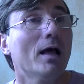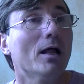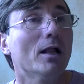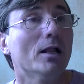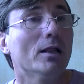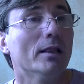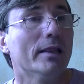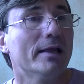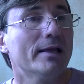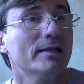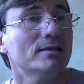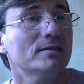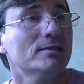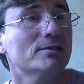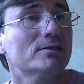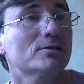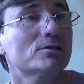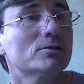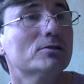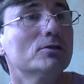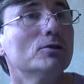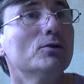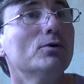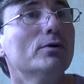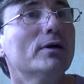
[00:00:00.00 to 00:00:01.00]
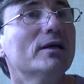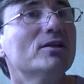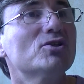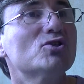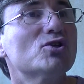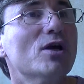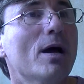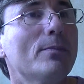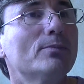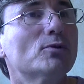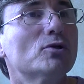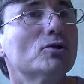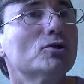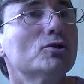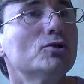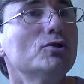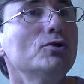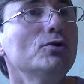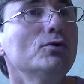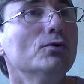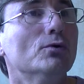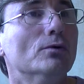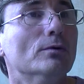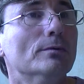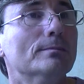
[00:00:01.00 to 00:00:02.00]
Let's look at chapter
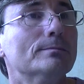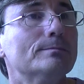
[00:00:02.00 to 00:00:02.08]
2.